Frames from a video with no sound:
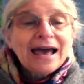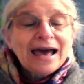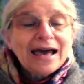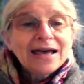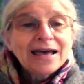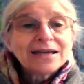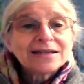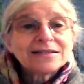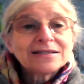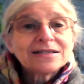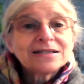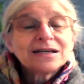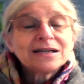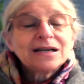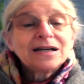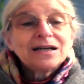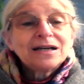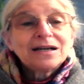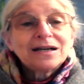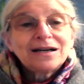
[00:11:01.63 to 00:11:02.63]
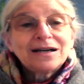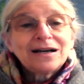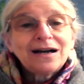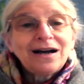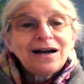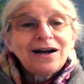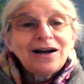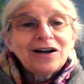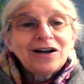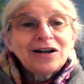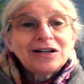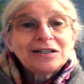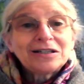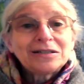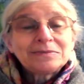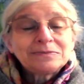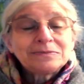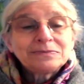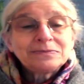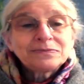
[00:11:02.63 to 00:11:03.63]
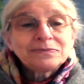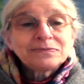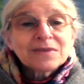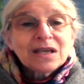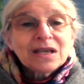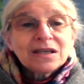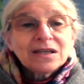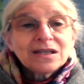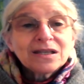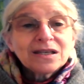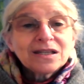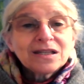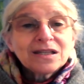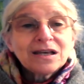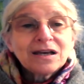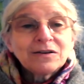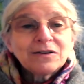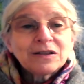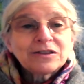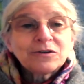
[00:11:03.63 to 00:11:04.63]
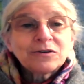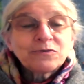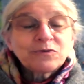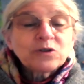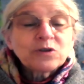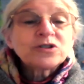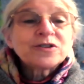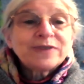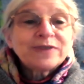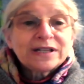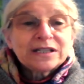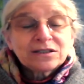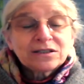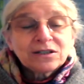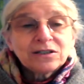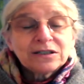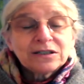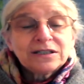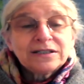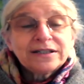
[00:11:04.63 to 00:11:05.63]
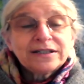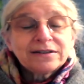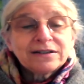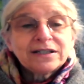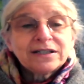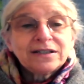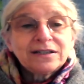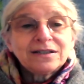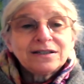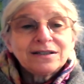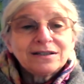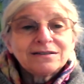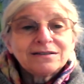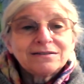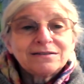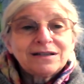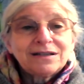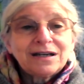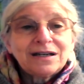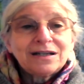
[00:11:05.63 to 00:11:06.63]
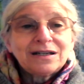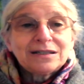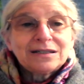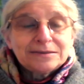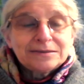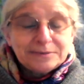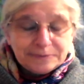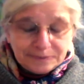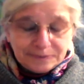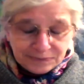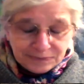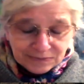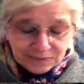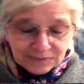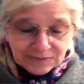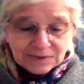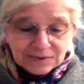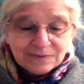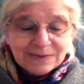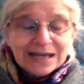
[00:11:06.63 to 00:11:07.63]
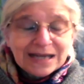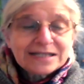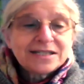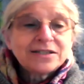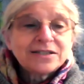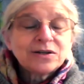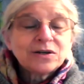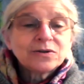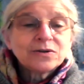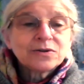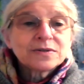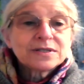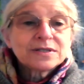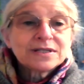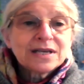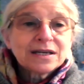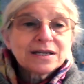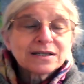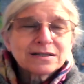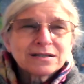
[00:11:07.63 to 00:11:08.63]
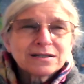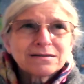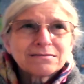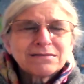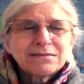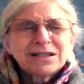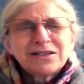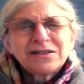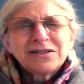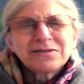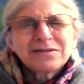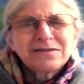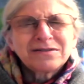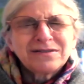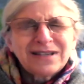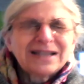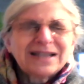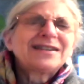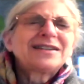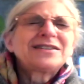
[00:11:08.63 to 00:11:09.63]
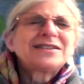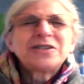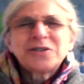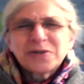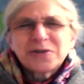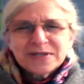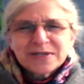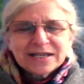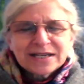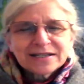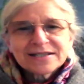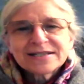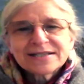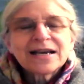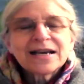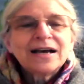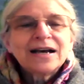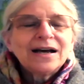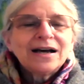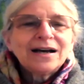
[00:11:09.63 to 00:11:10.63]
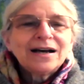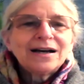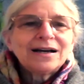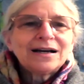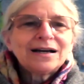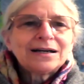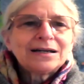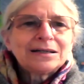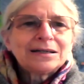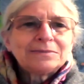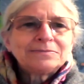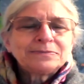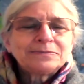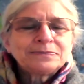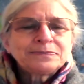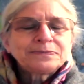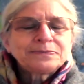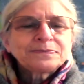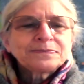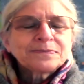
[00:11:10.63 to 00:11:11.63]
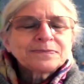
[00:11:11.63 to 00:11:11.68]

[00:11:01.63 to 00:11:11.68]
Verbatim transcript: And um, the Roosevelt Corollary in uh, nineteen oh six, nineteen, yeah, nineteen oh six, um,